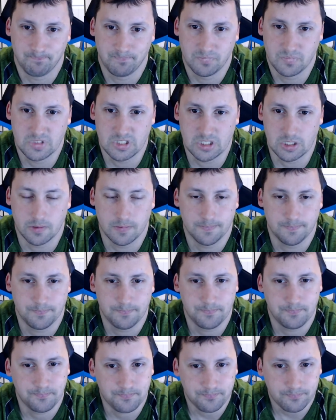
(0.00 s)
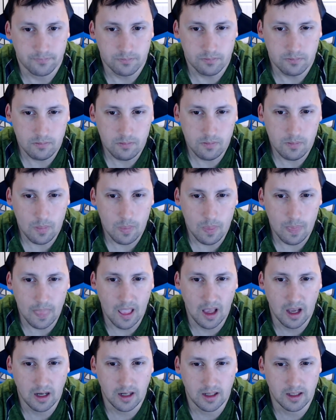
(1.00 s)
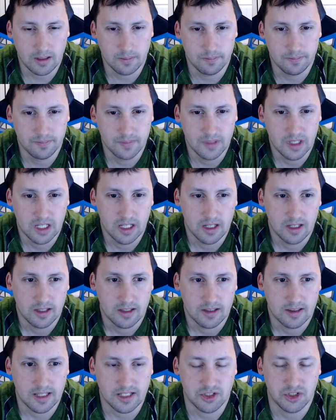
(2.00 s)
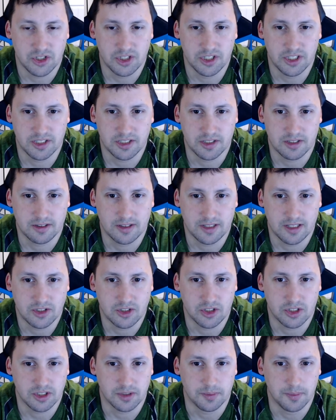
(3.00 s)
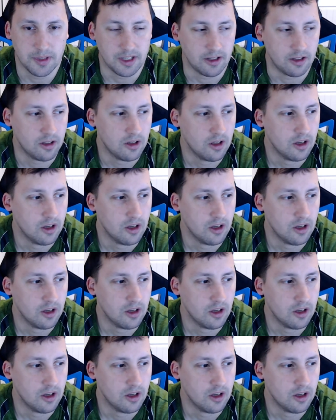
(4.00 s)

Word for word: So um, that's just that's just me.